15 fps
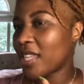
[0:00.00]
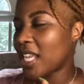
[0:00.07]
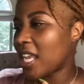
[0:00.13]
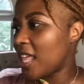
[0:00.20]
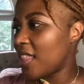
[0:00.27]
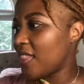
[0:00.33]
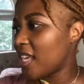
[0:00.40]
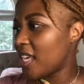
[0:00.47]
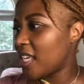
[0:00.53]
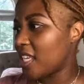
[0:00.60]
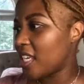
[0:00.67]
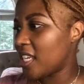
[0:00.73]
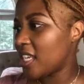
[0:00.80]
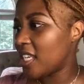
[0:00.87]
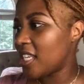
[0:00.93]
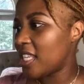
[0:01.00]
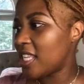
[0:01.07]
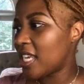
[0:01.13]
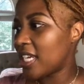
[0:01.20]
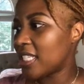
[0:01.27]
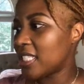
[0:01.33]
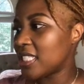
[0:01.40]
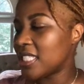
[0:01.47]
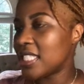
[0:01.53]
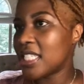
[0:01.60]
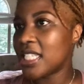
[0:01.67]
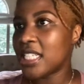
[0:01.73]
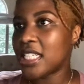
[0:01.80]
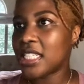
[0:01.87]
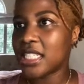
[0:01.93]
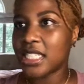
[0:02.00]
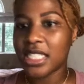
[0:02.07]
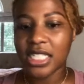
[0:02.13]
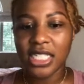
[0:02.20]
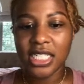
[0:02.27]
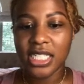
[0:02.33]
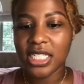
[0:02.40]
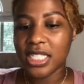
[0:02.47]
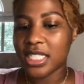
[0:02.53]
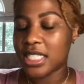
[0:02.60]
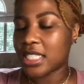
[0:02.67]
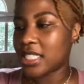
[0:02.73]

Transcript: And then 19 is